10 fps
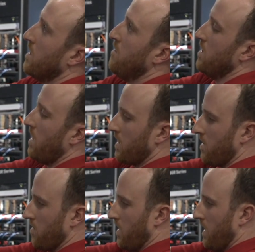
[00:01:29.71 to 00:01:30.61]
lever lock
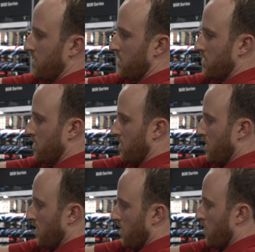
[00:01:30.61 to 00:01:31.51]
utilizes,
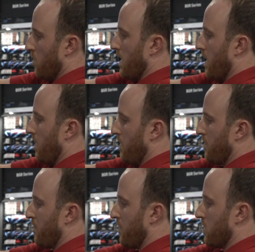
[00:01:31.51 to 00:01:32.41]
we now have
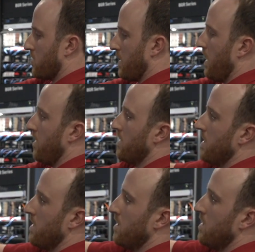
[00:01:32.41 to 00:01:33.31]
the functionality